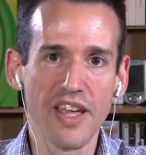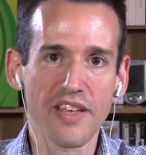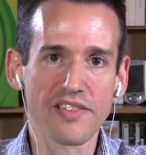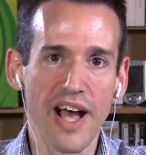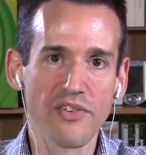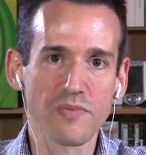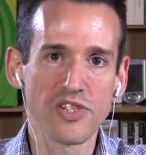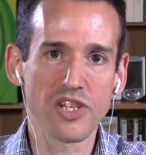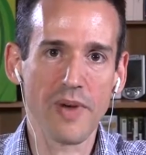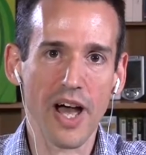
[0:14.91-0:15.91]
is
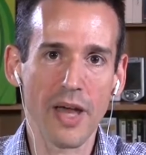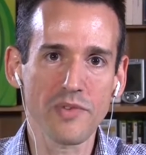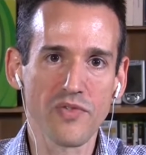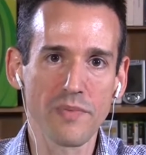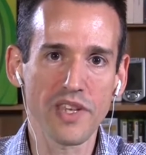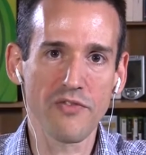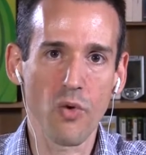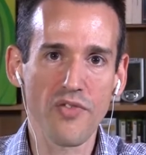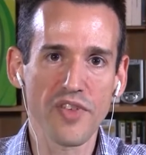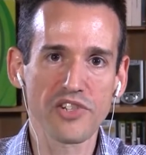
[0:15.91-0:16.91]
Congressman Jim Himes from the
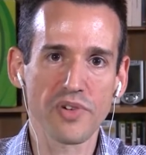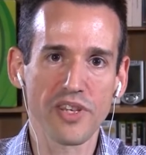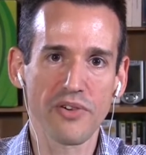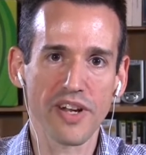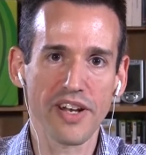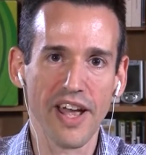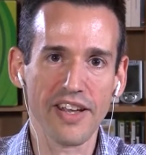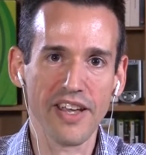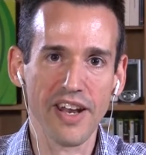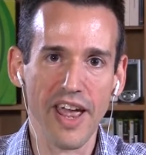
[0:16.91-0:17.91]
4th District here in Connecticut.